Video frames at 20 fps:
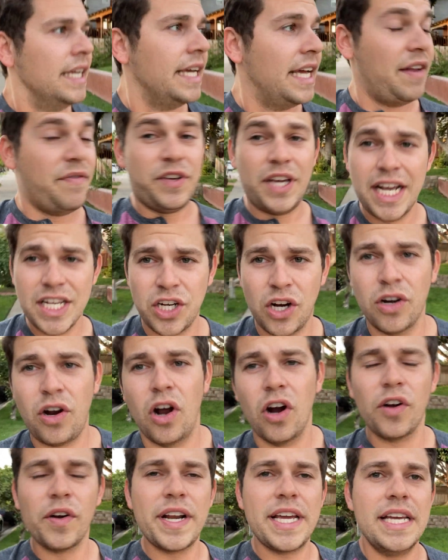And if you guys aren't
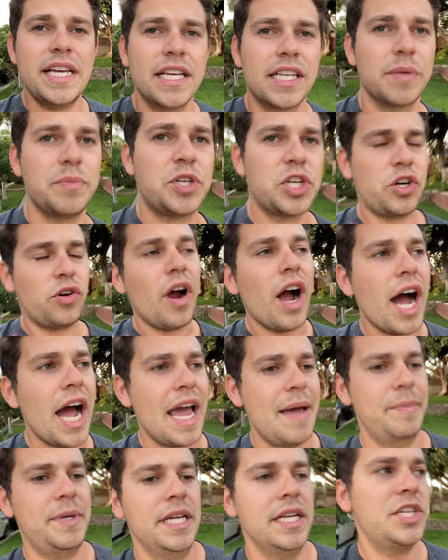already
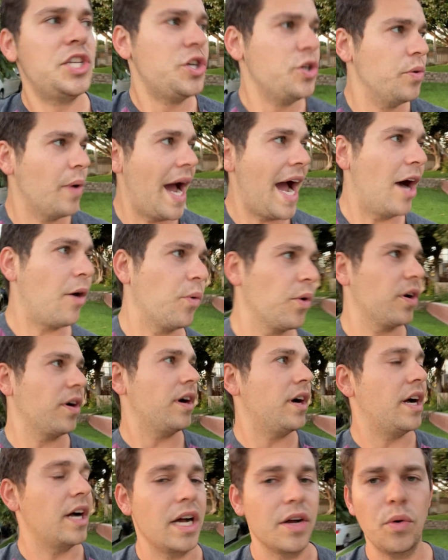subscribed to
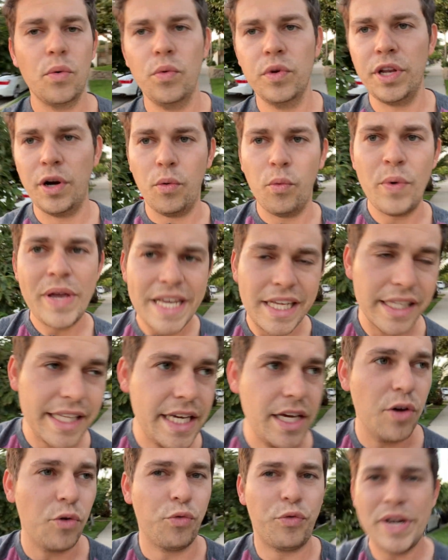our
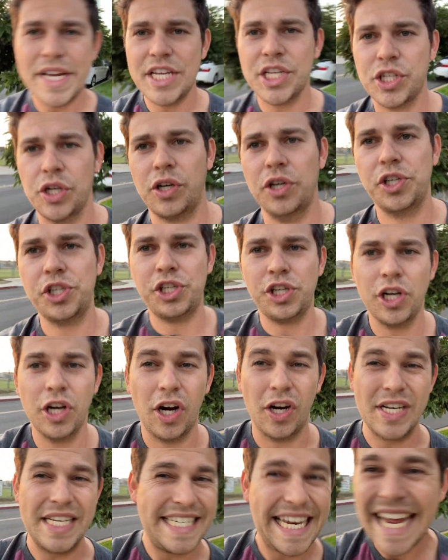weekly research,
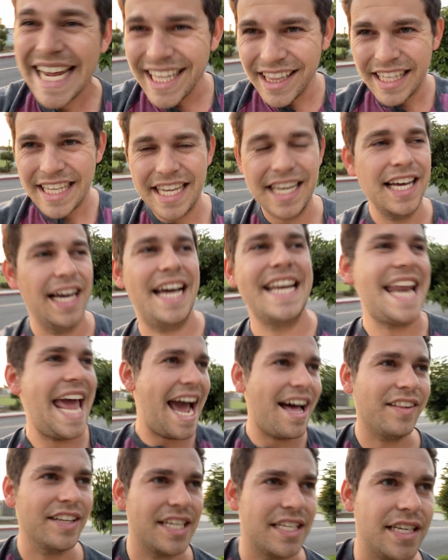our daily
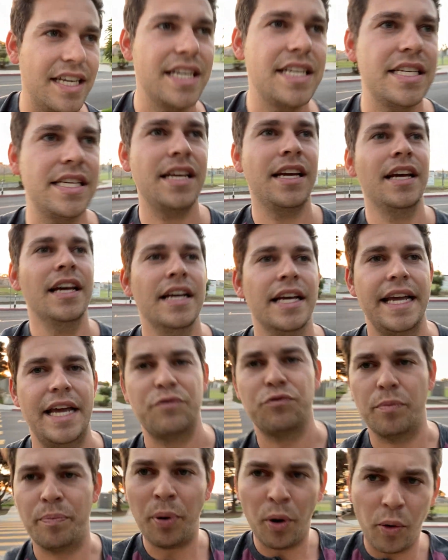analysis
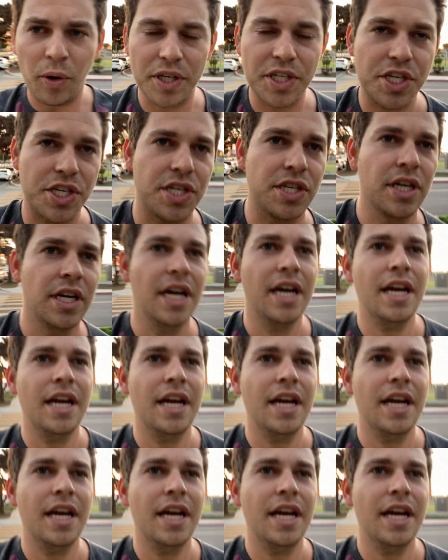and reports,